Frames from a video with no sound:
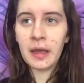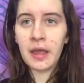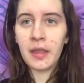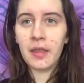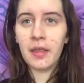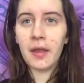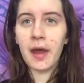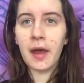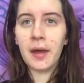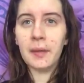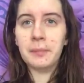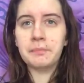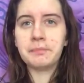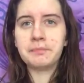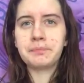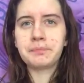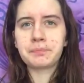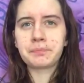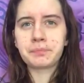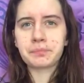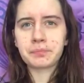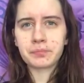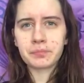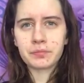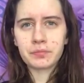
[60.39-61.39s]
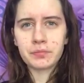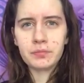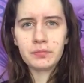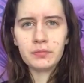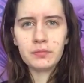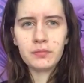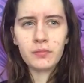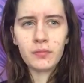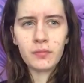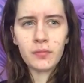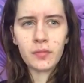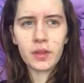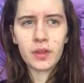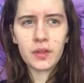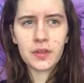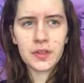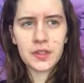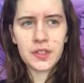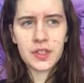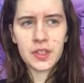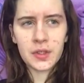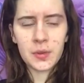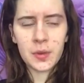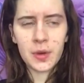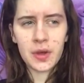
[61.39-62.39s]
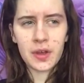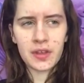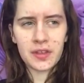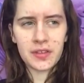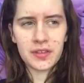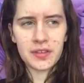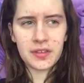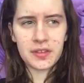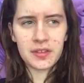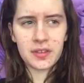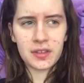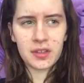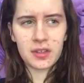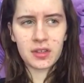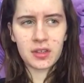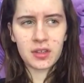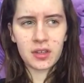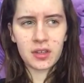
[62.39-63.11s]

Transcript: that she was